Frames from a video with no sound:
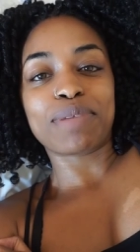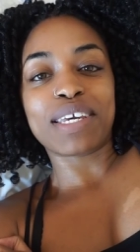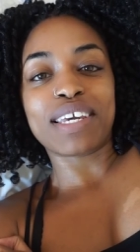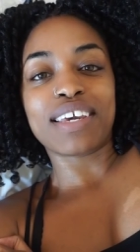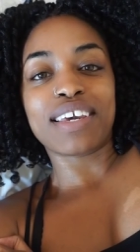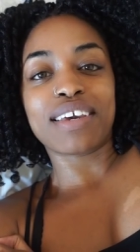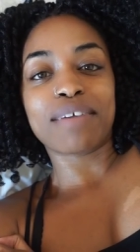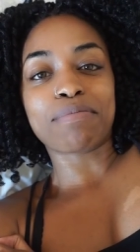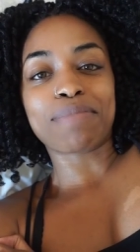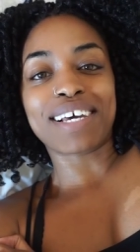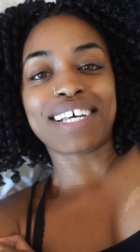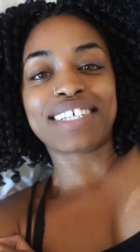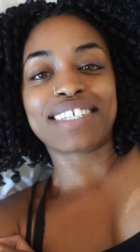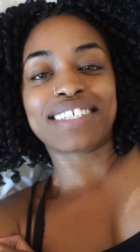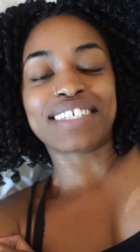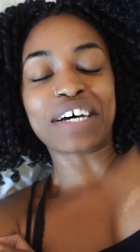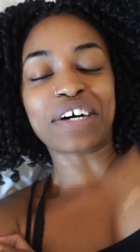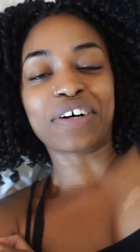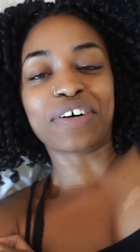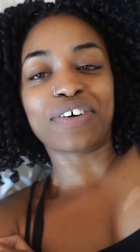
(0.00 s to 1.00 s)
being
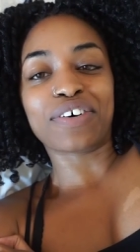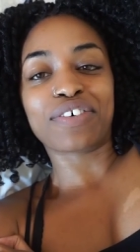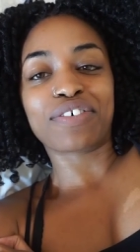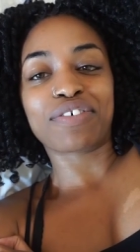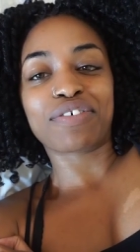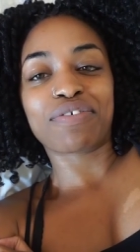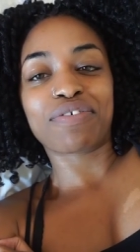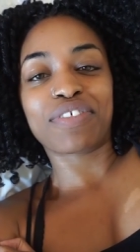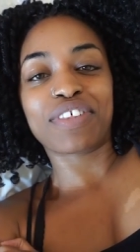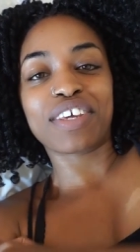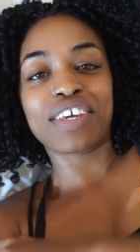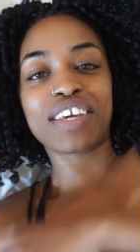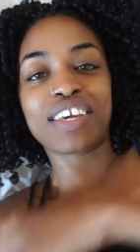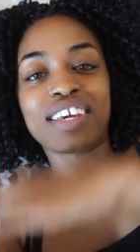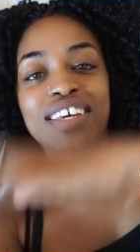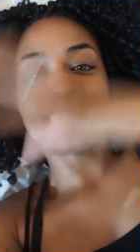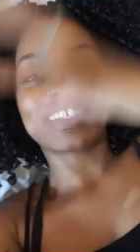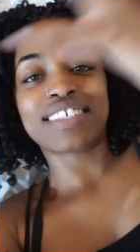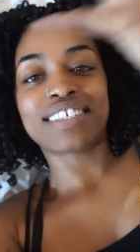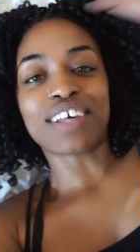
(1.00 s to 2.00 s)
myself,
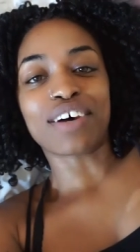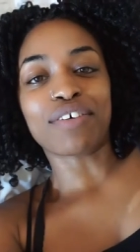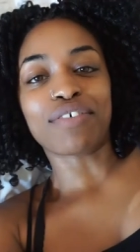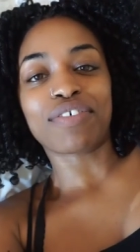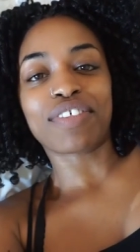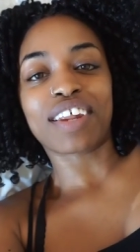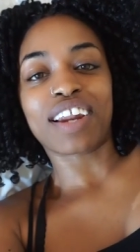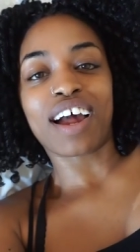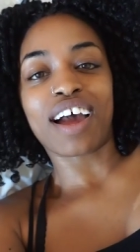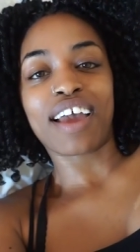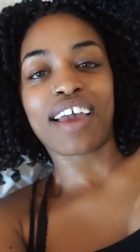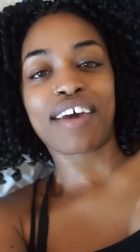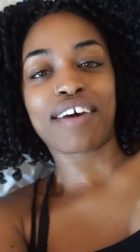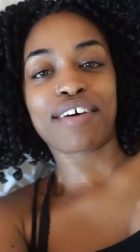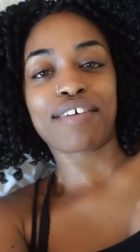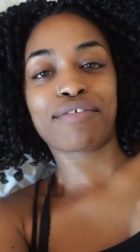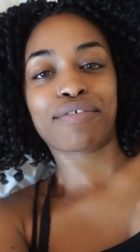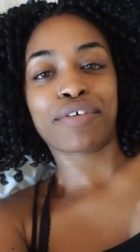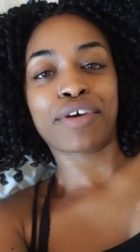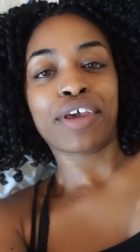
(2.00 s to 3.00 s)
the self that I
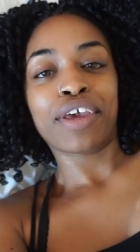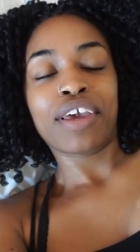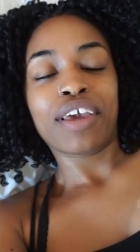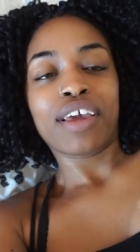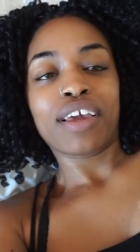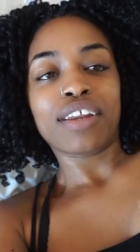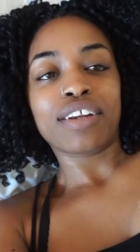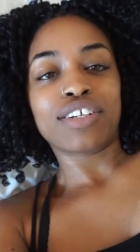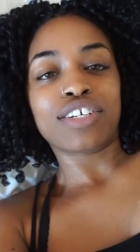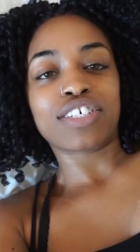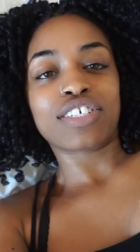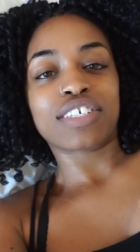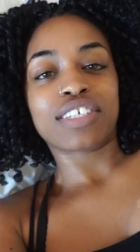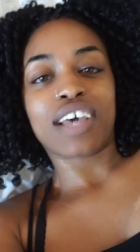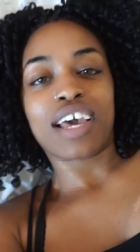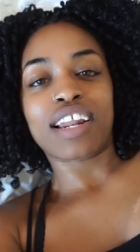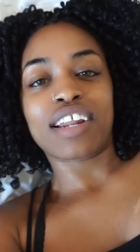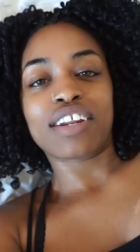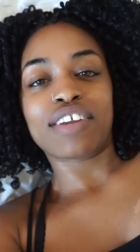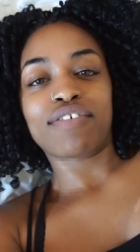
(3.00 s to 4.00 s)
have just
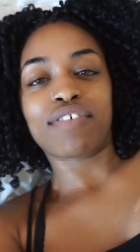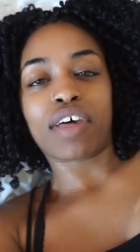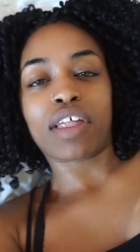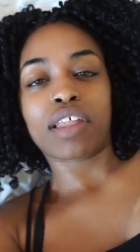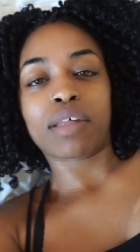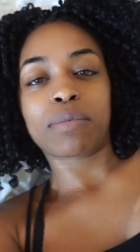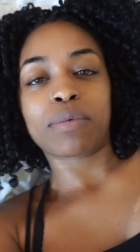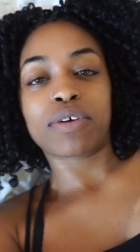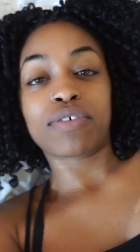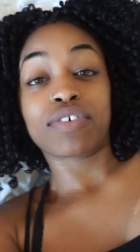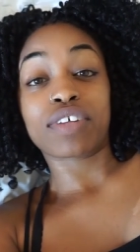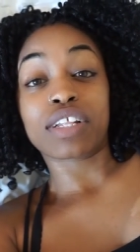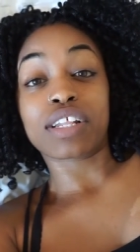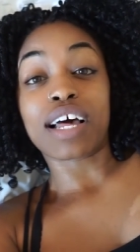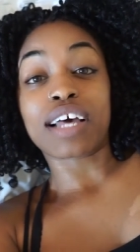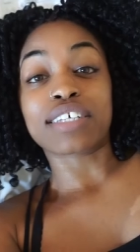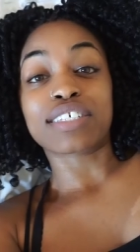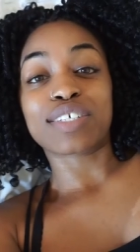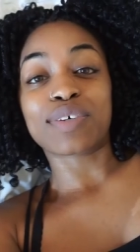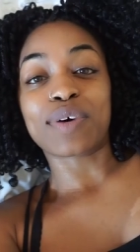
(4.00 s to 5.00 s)
kind of developed over the
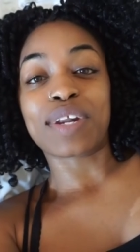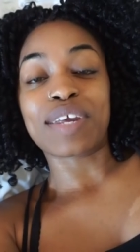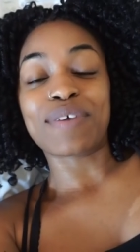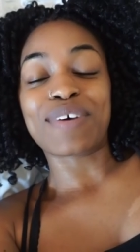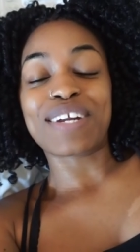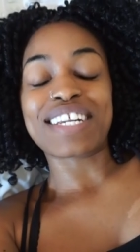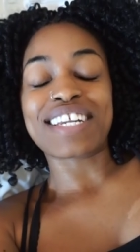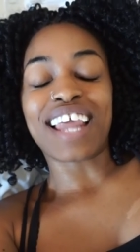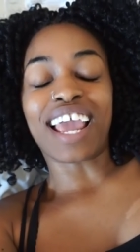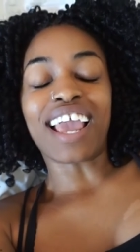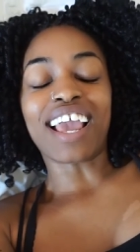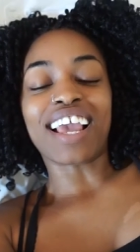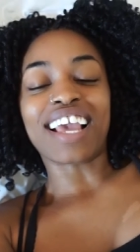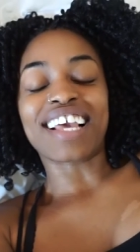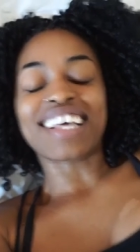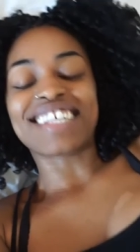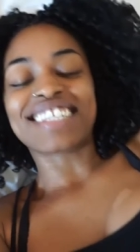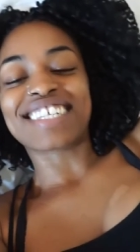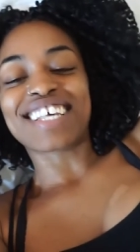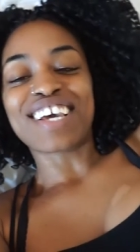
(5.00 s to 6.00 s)
last twenty-one
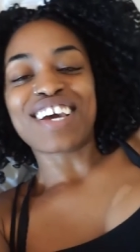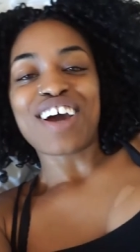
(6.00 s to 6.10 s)
days,